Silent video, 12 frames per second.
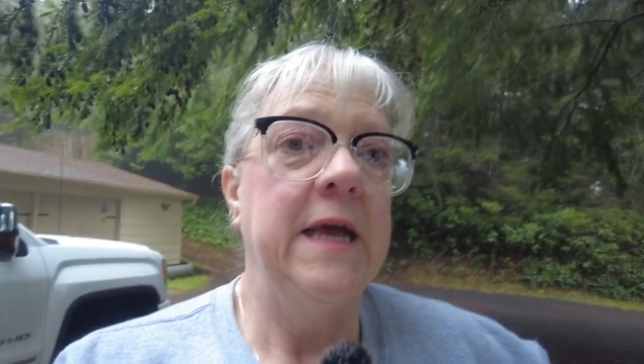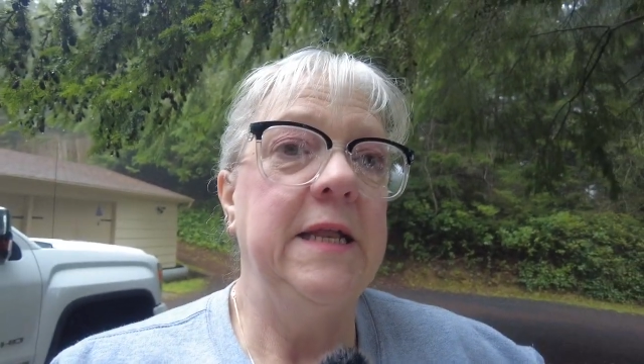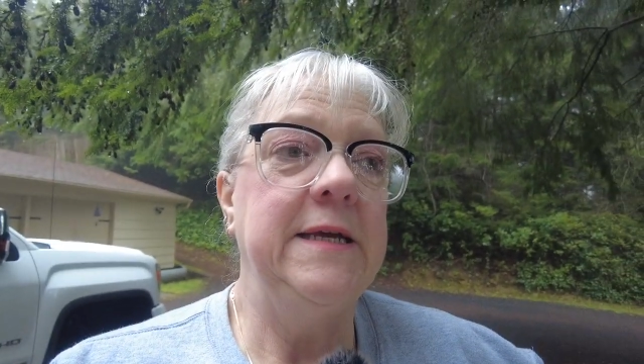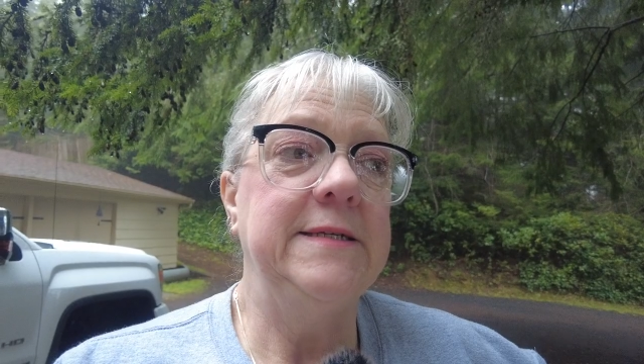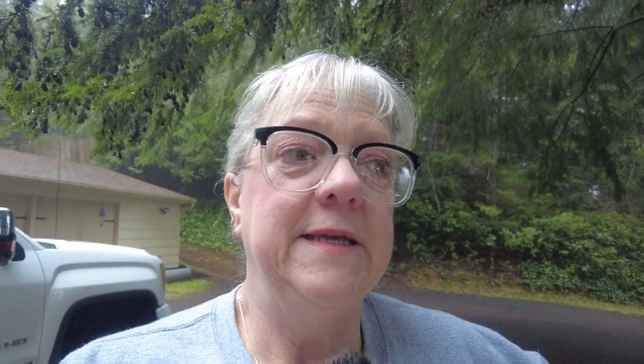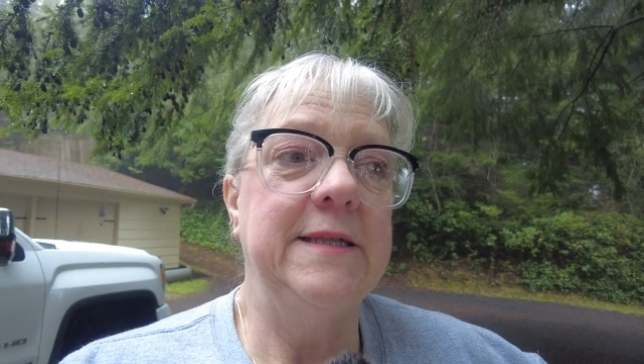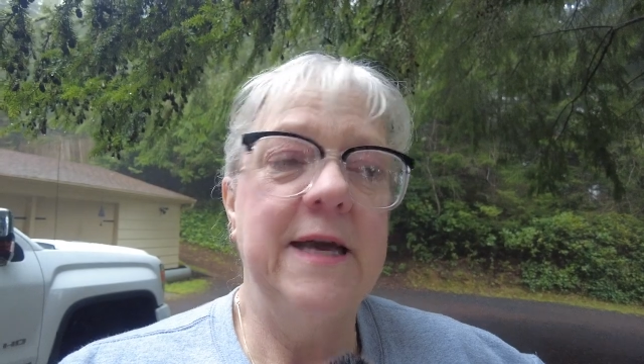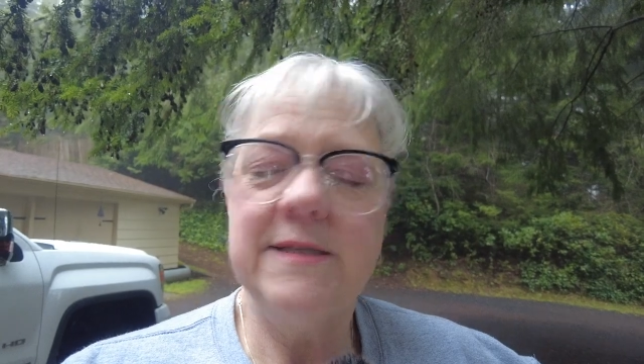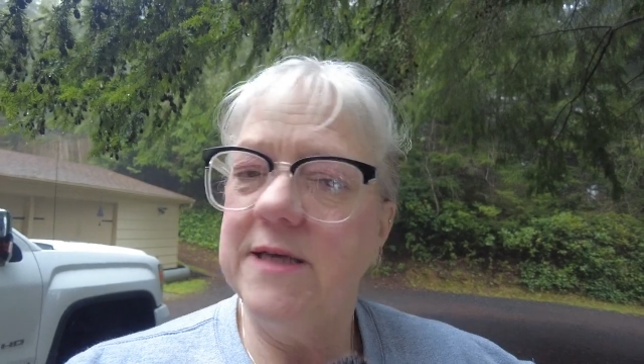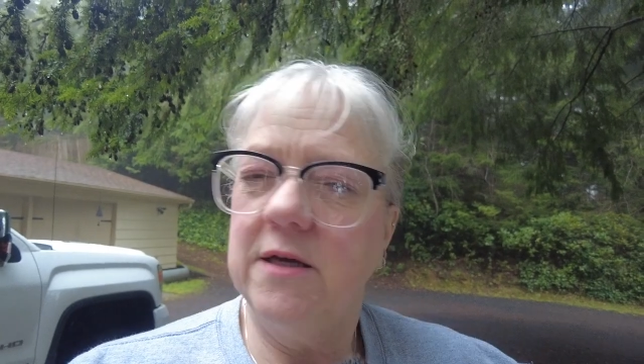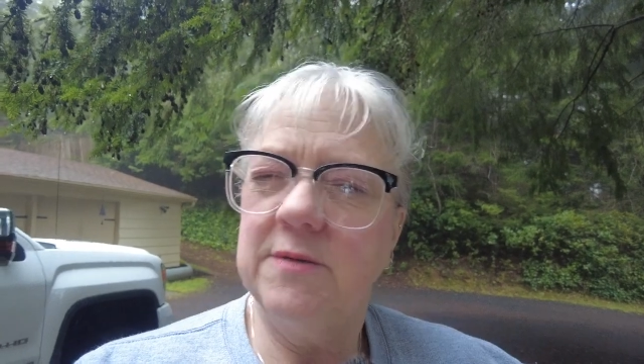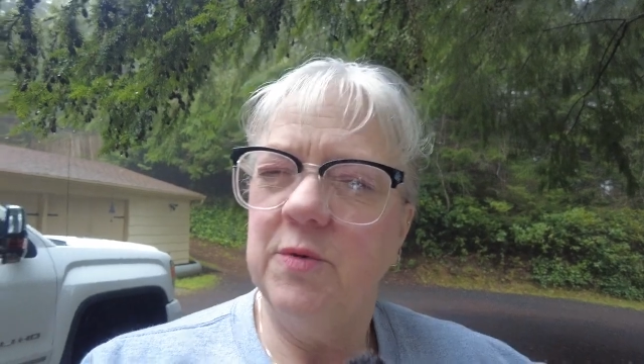and he said that
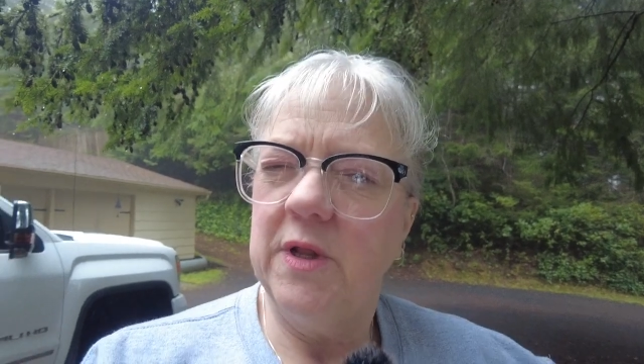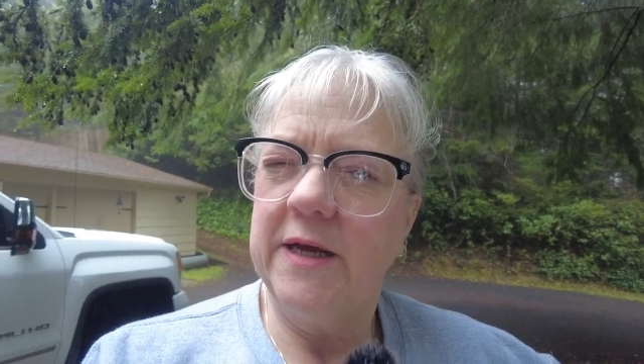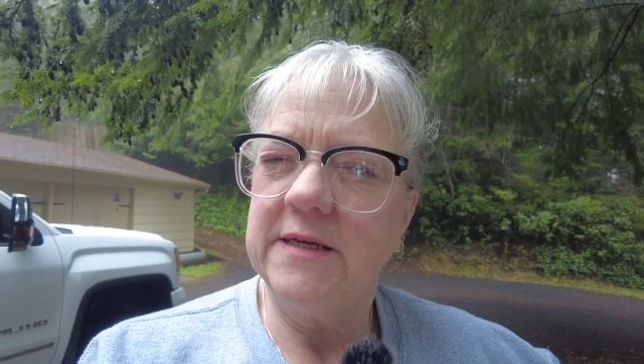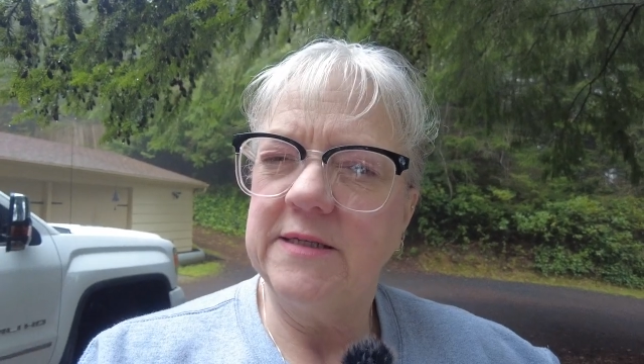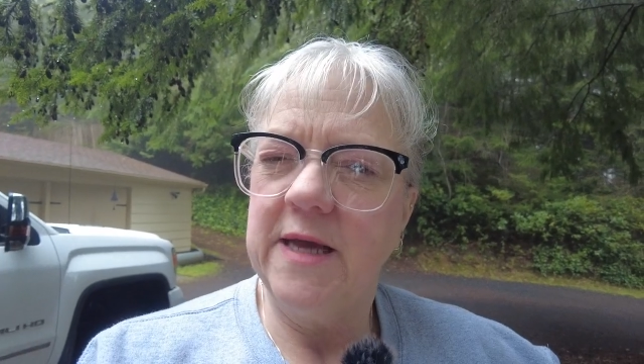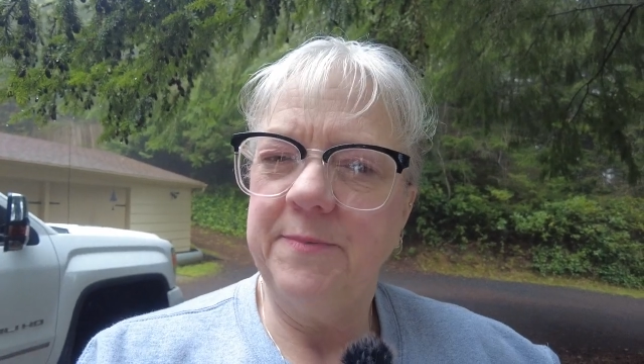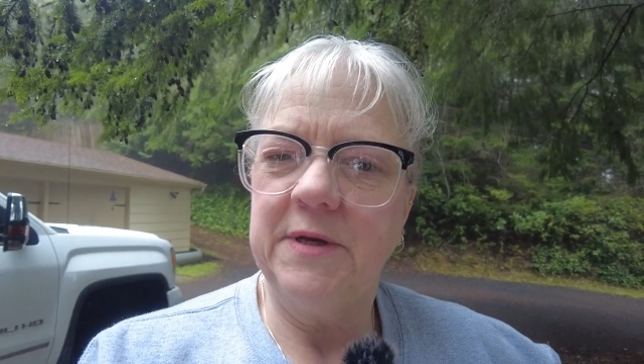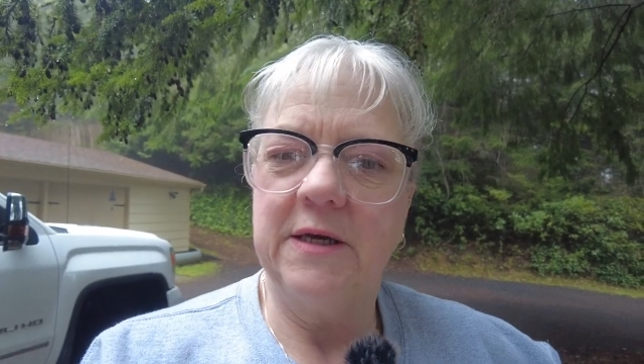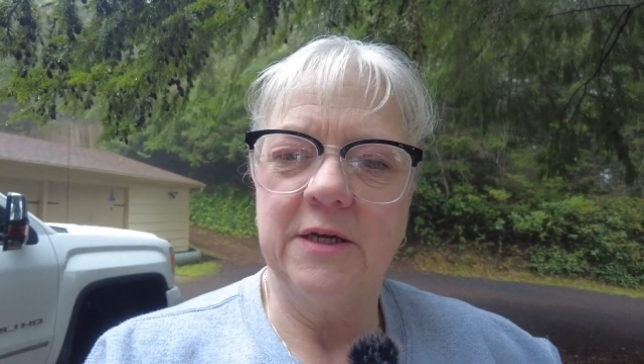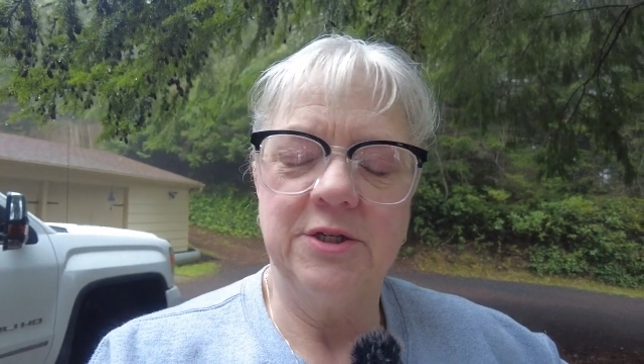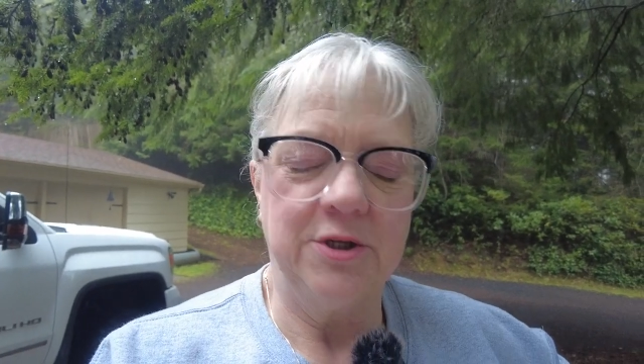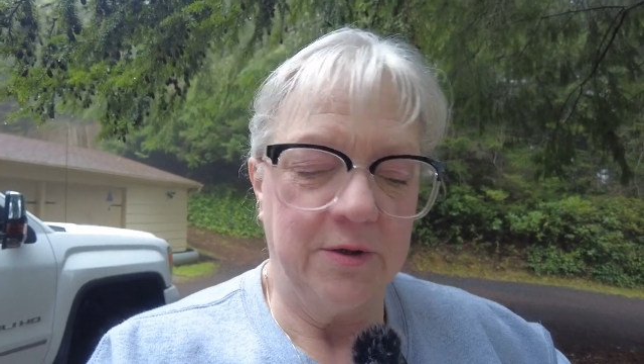sounds more like a
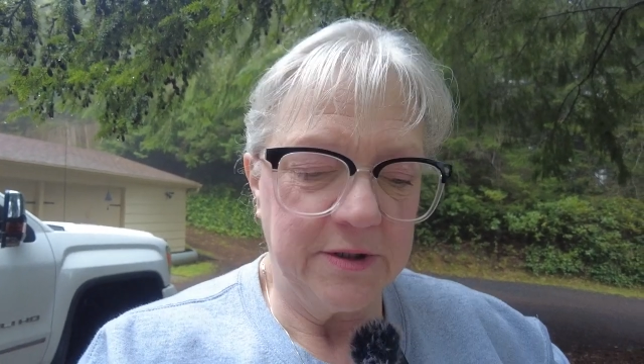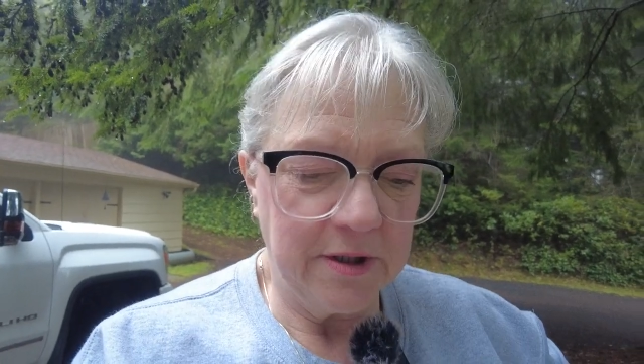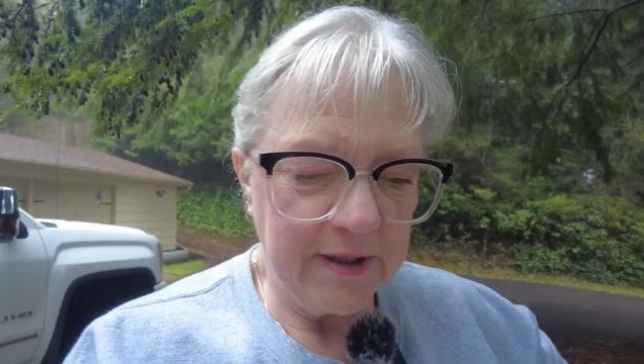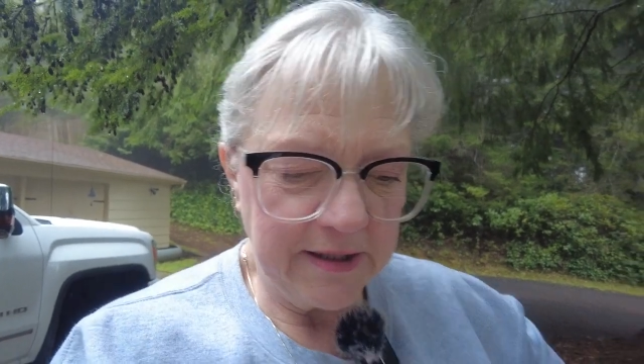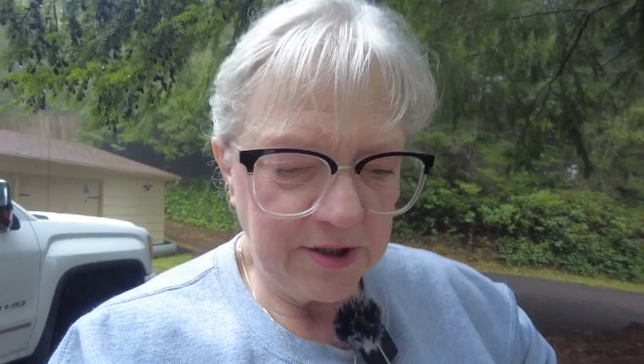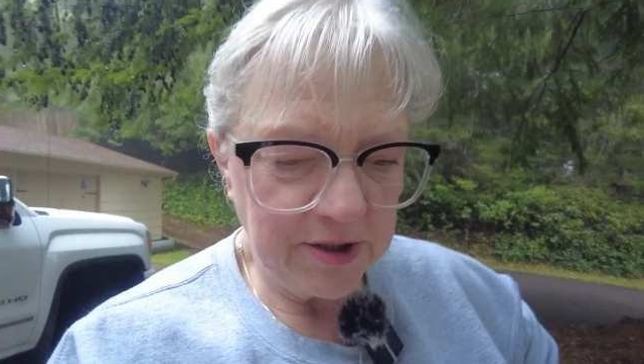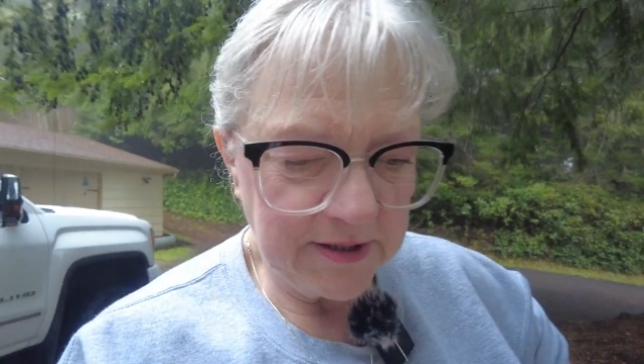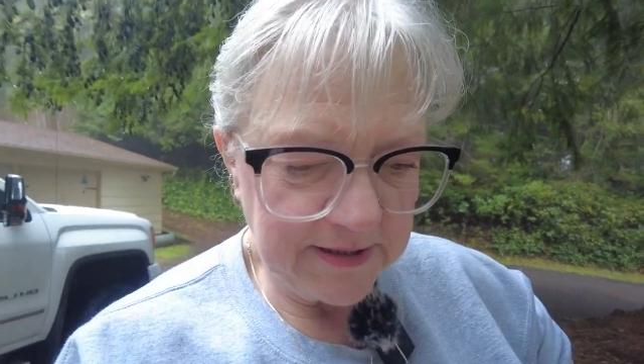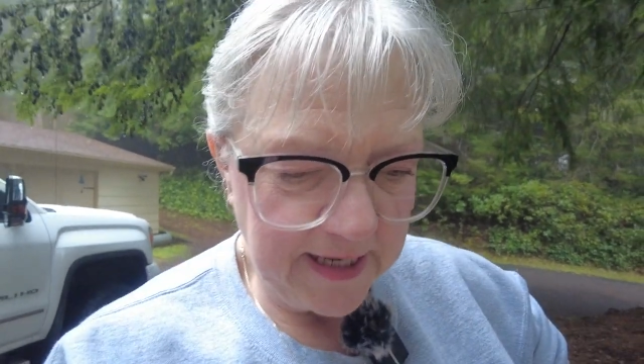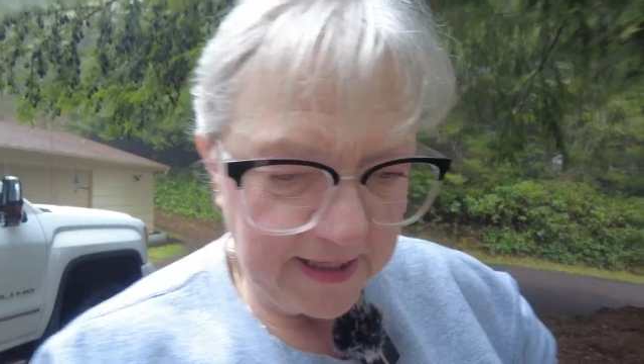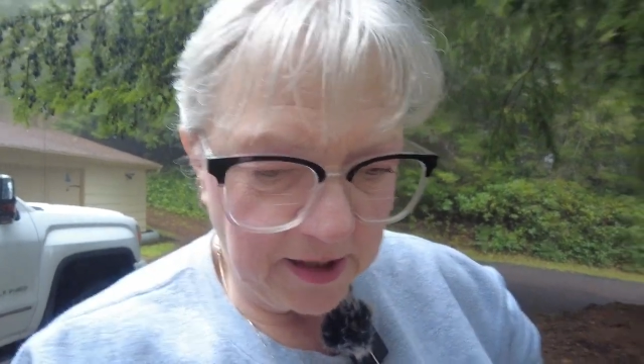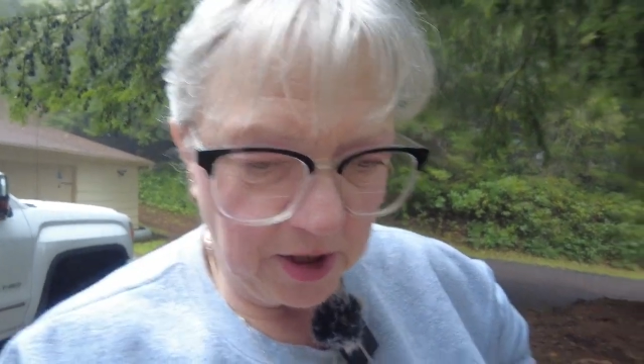septic issue. So let's just
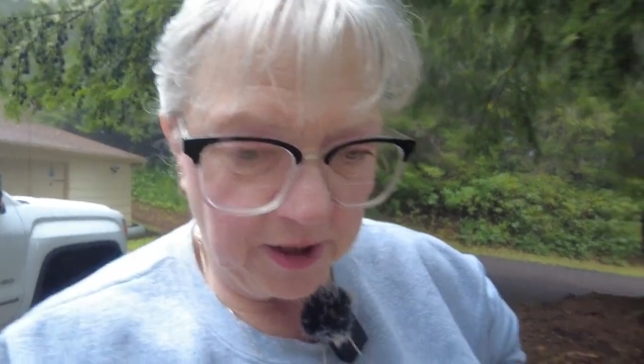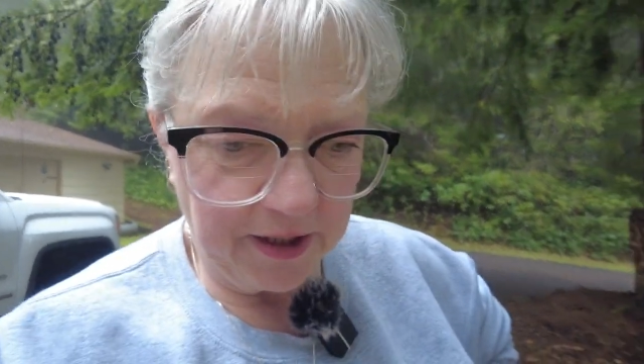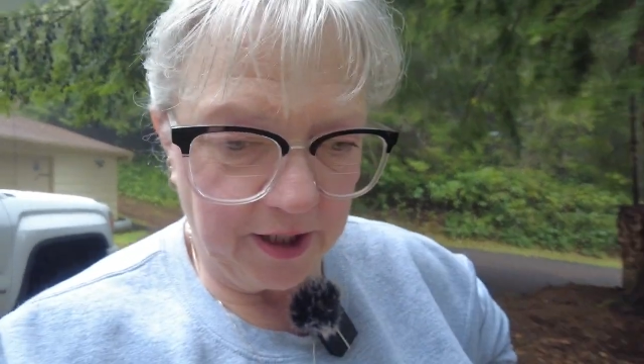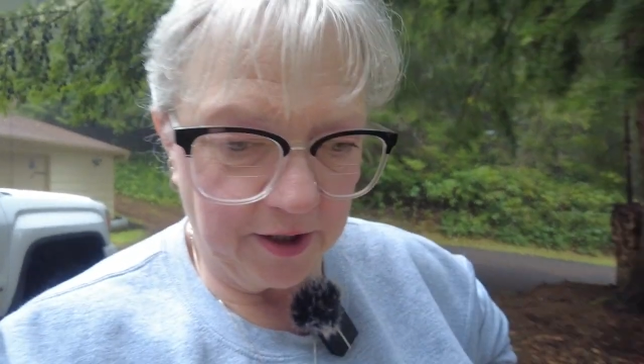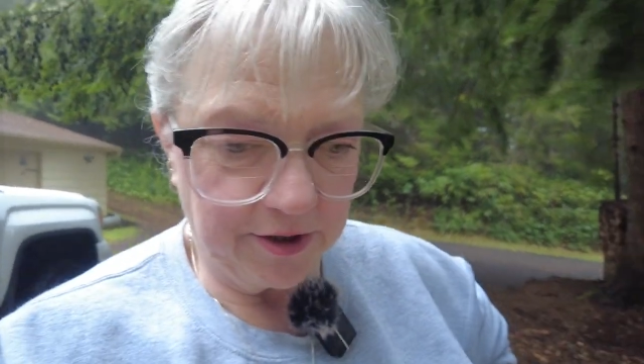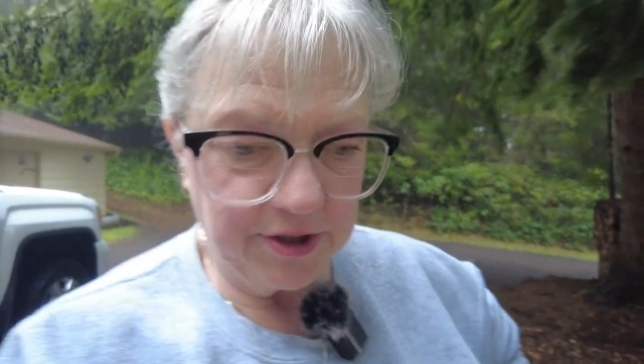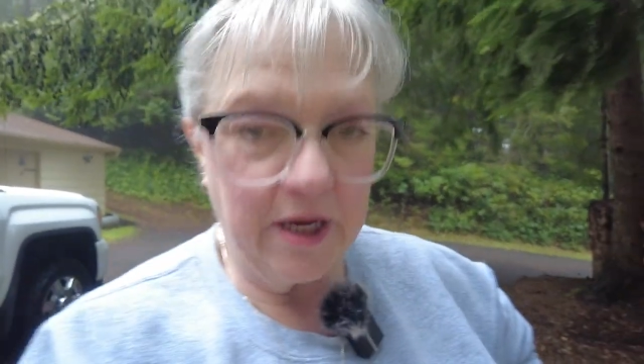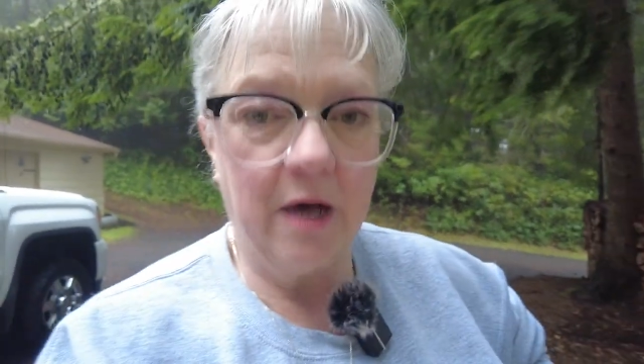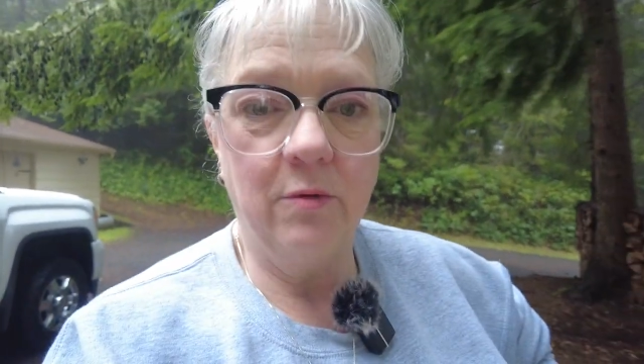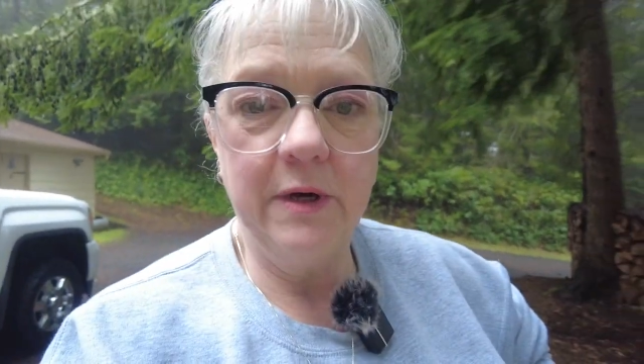take a look here, shall